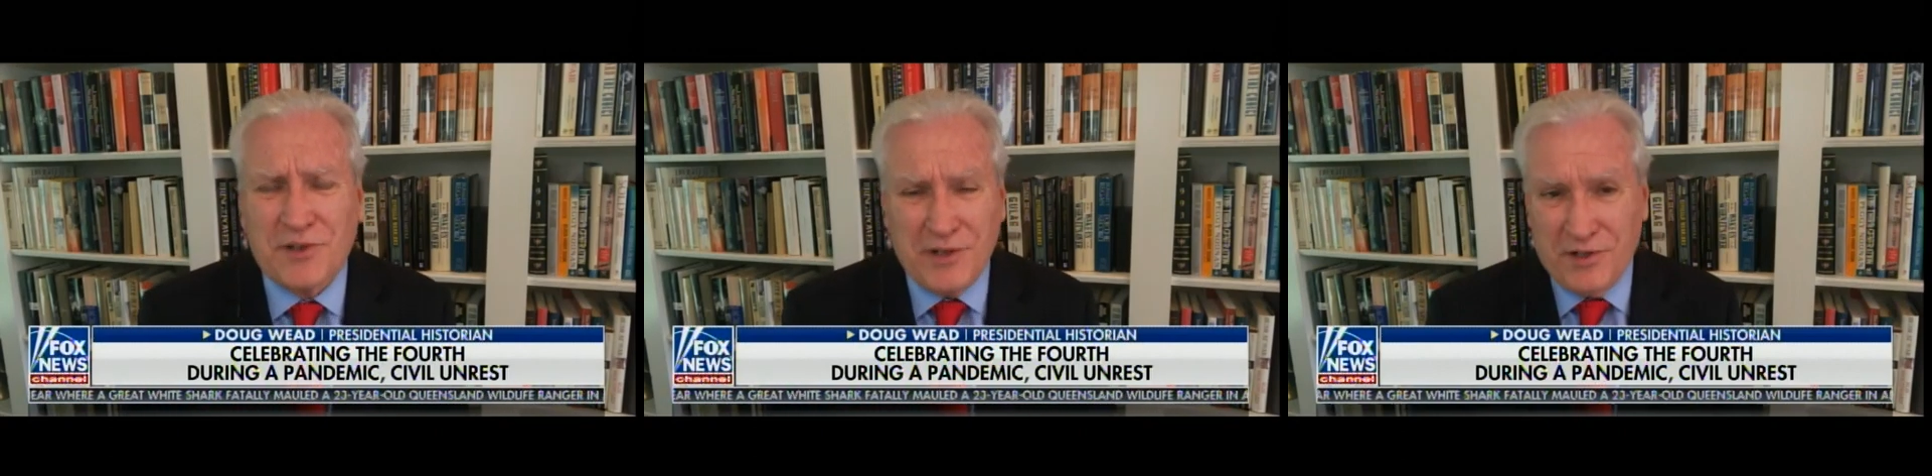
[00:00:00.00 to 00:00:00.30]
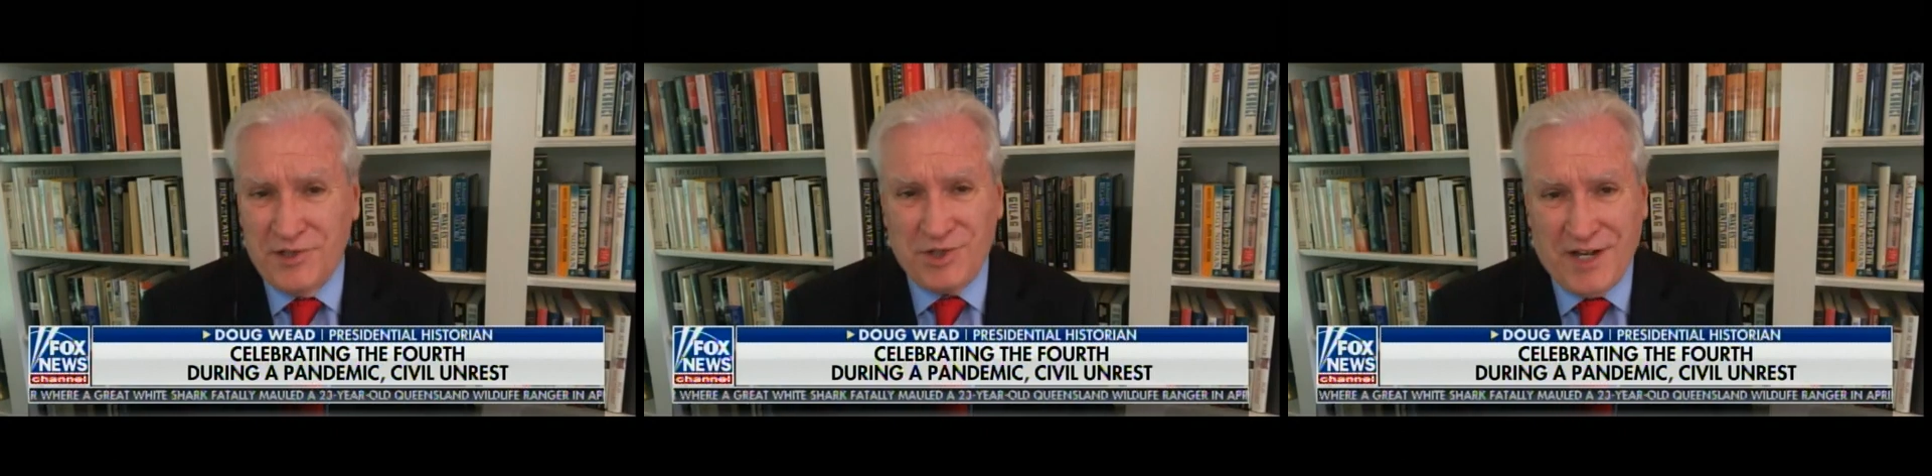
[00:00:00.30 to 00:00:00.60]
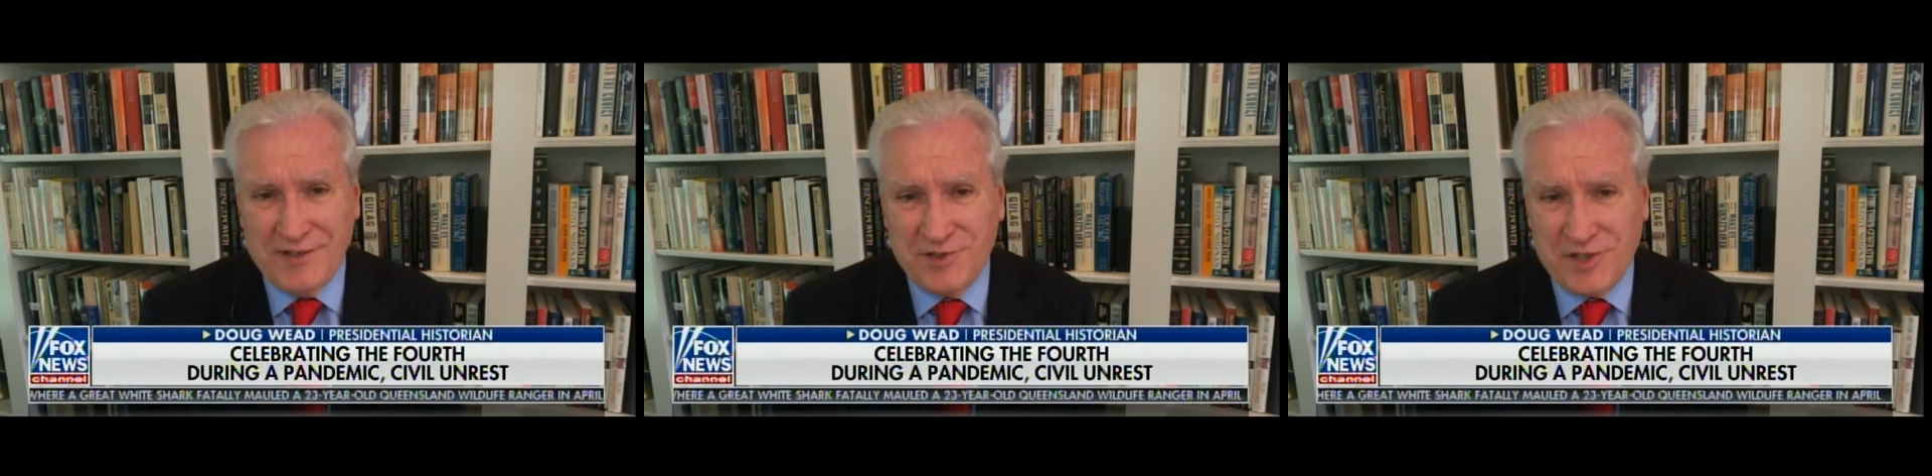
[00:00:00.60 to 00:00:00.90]
Are they going to
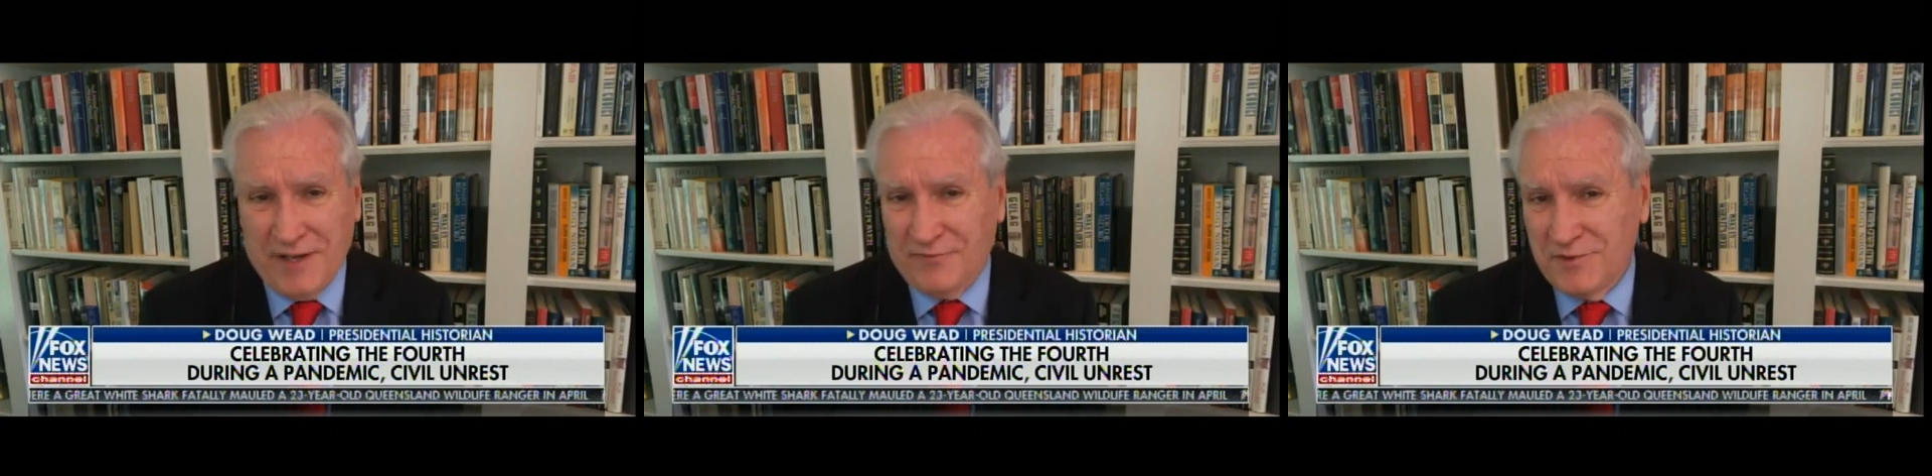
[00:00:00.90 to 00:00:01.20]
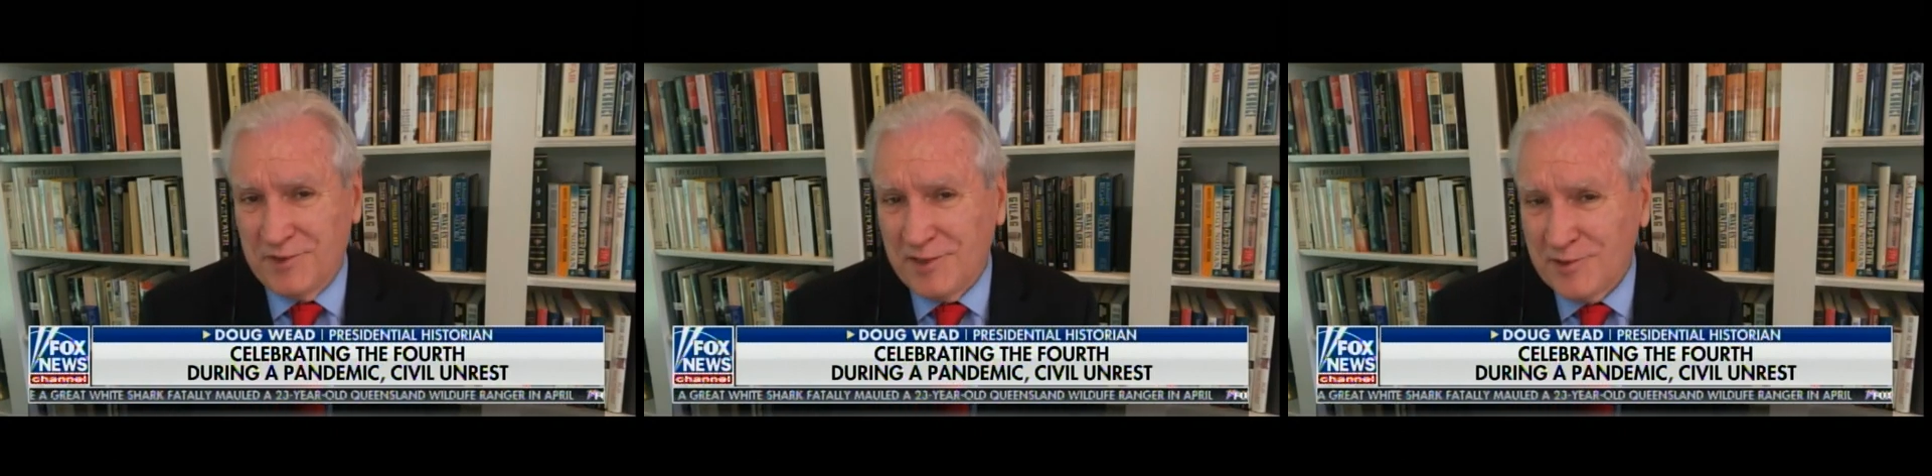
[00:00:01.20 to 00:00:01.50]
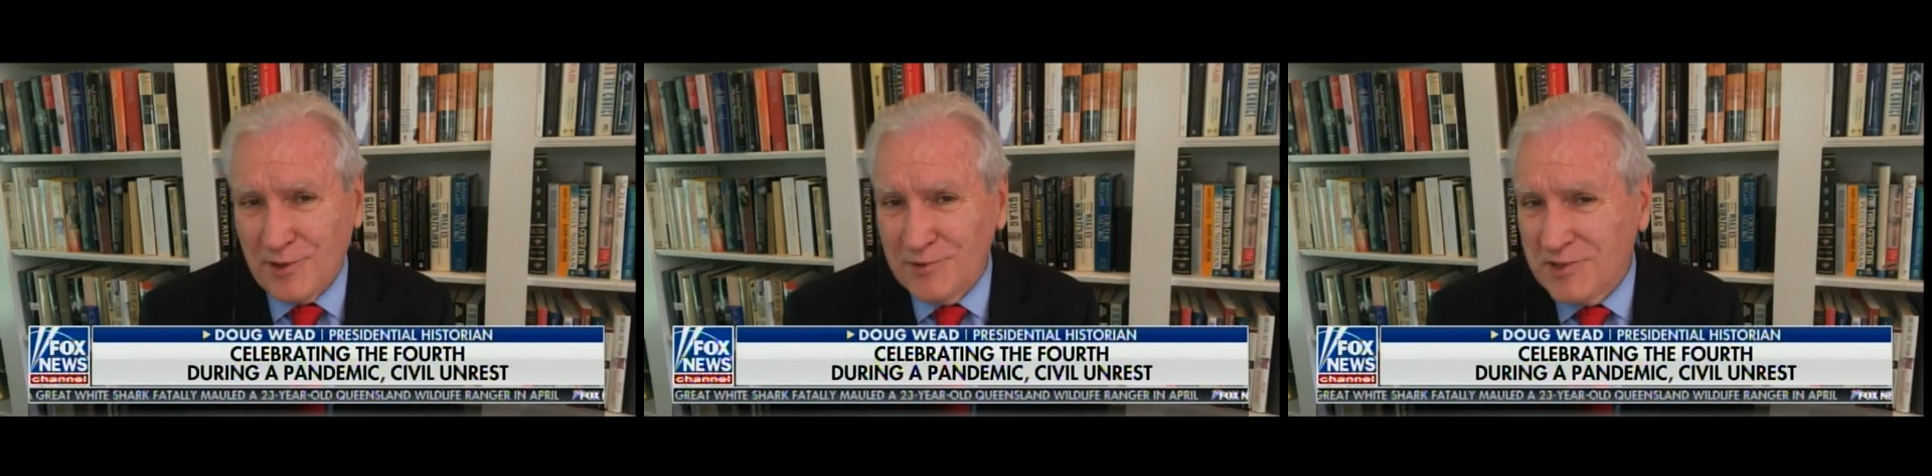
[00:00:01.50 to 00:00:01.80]
change San
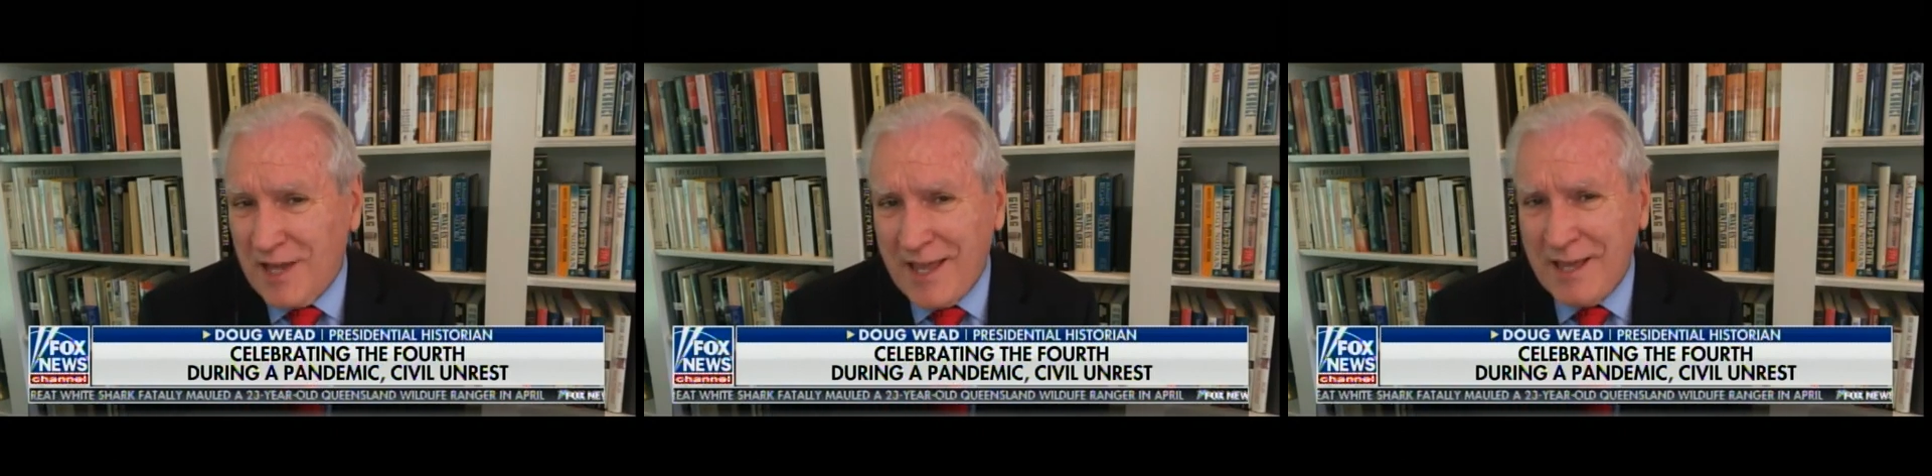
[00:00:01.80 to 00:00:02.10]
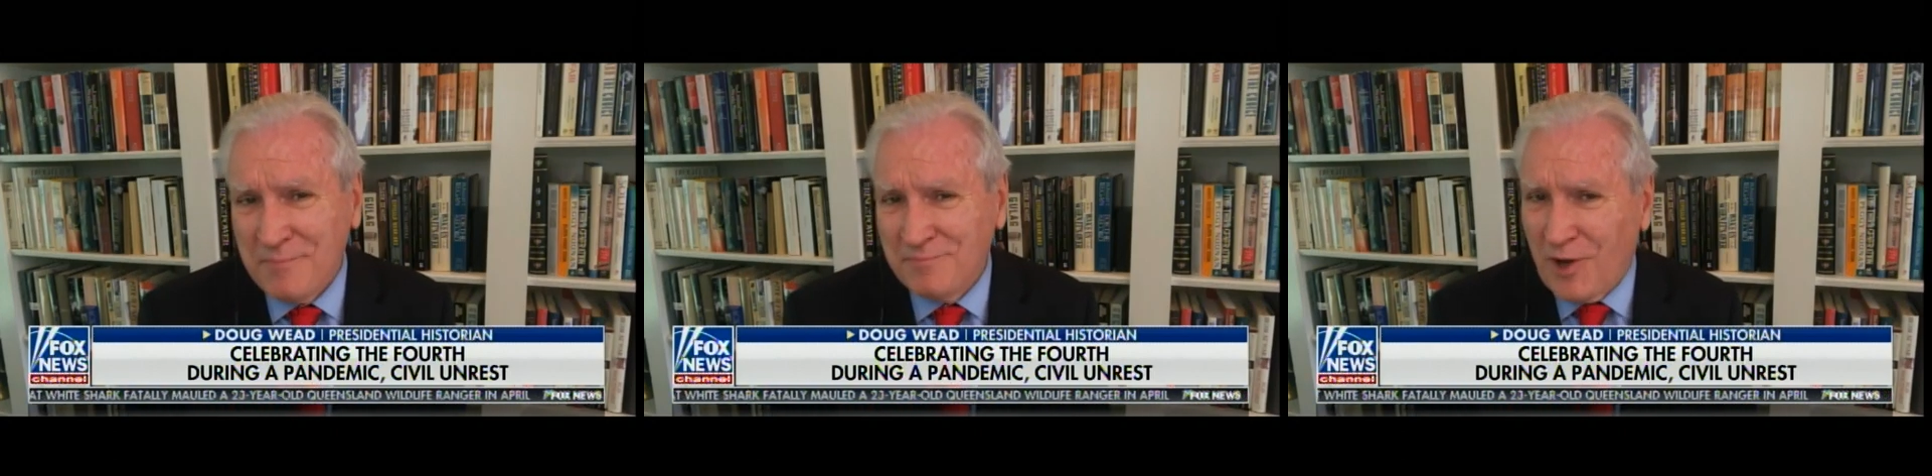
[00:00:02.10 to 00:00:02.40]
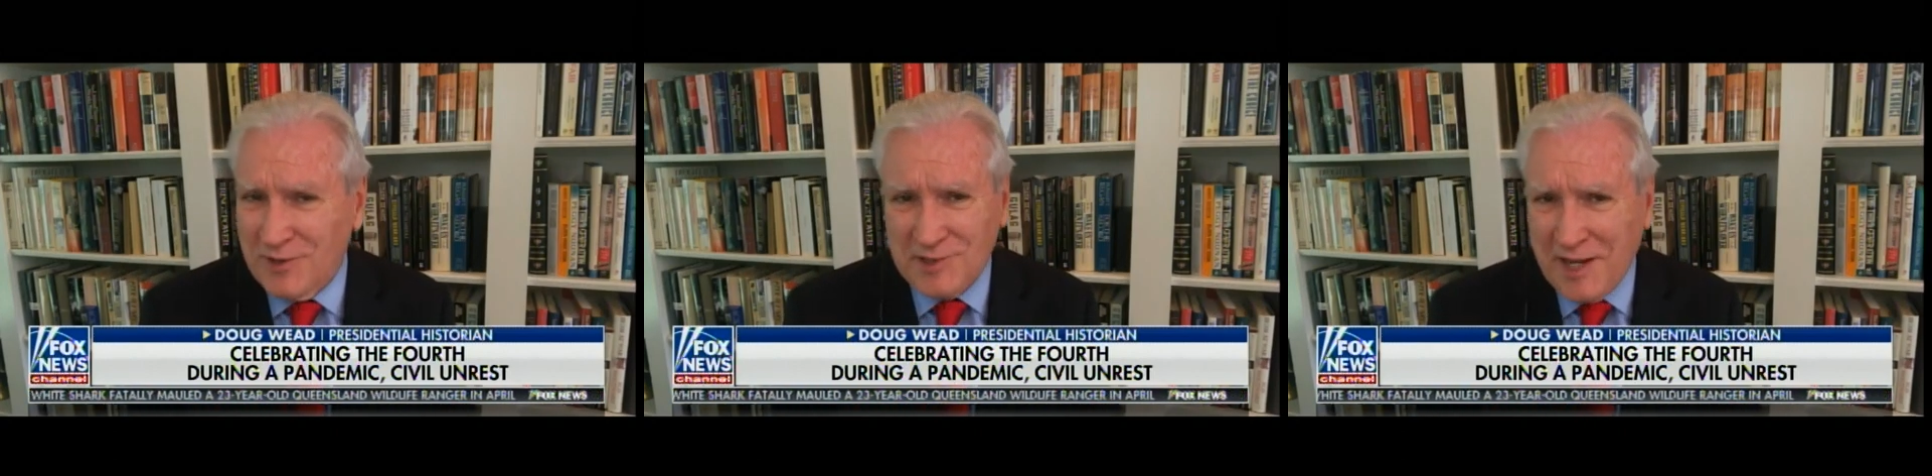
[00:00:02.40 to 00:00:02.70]
Francisco's name,
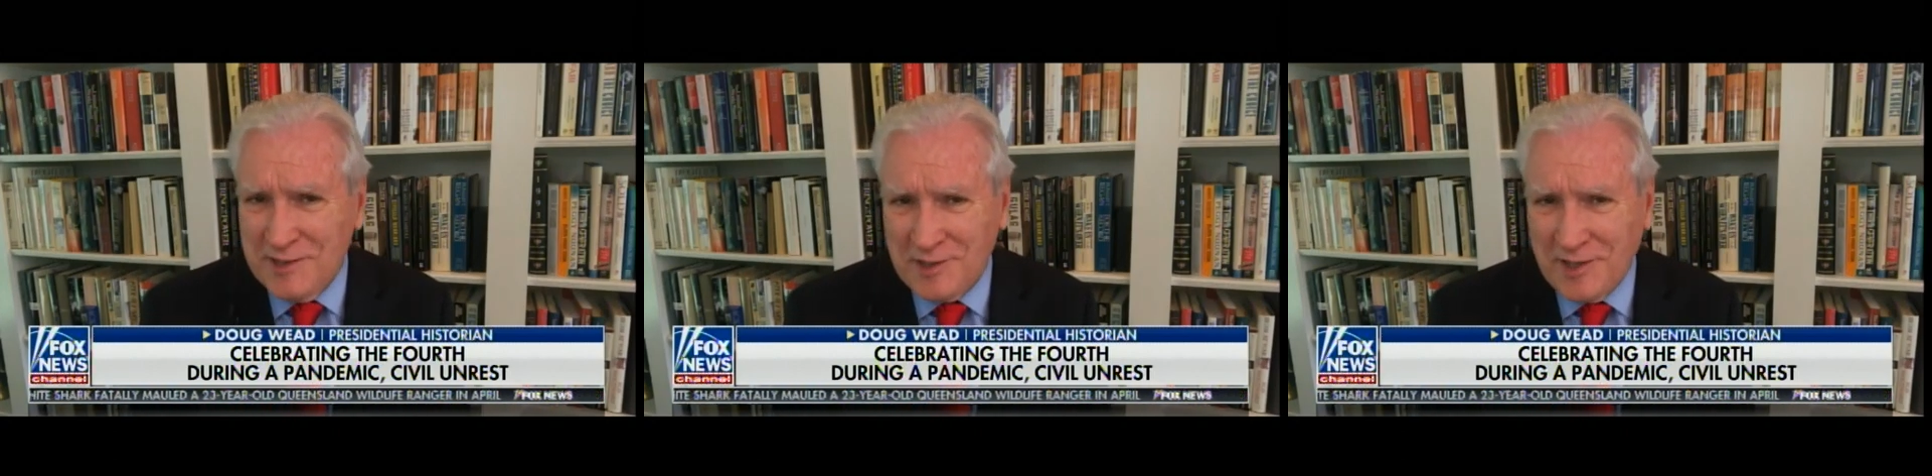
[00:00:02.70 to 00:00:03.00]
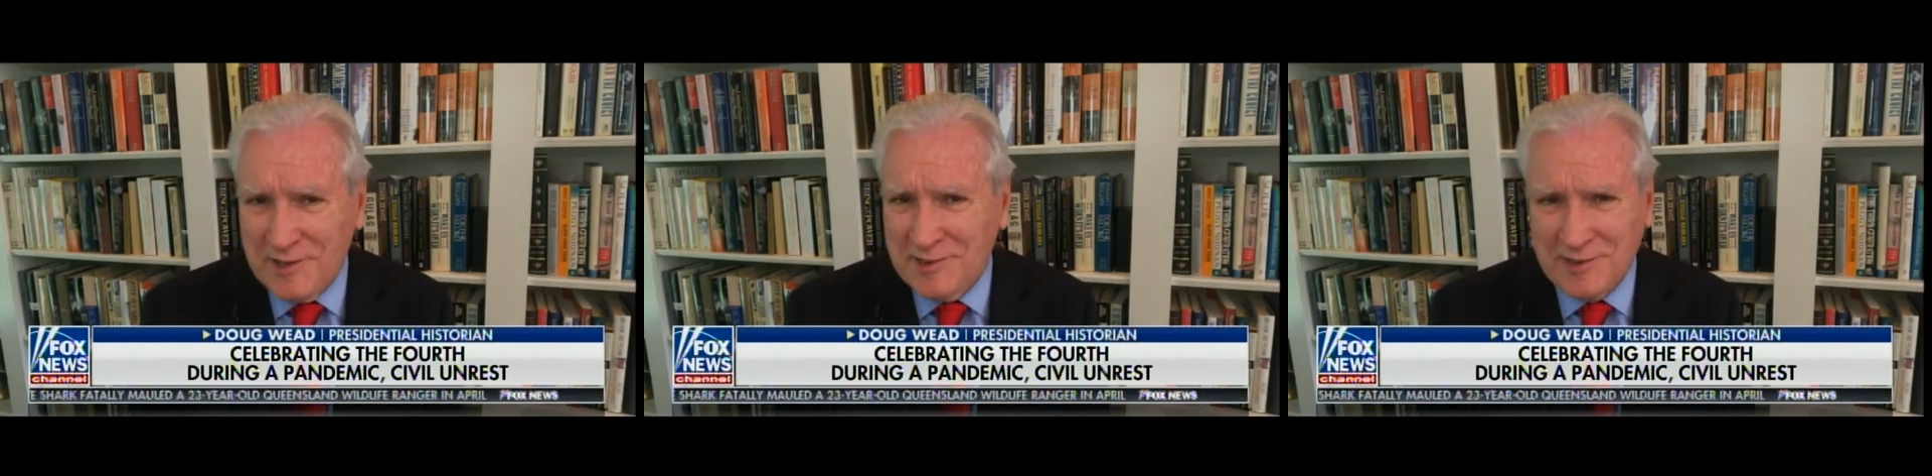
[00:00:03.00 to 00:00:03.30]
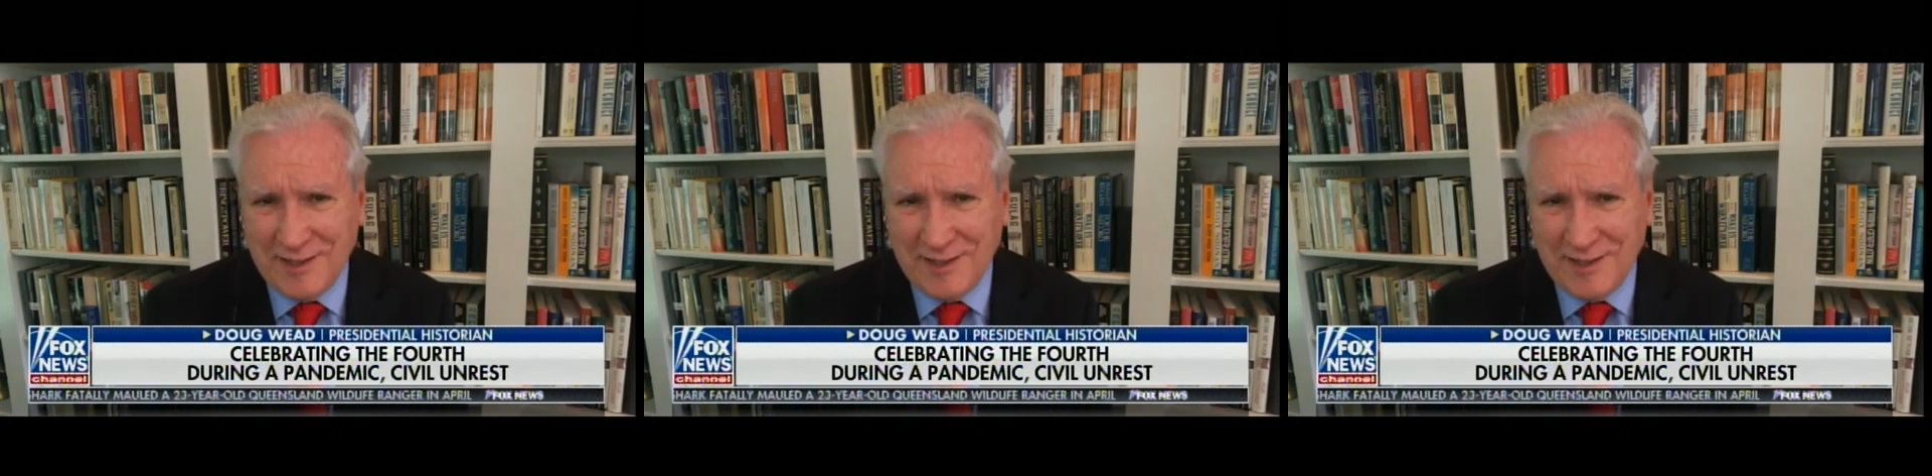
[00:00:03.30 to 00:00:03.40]
Los Angeles?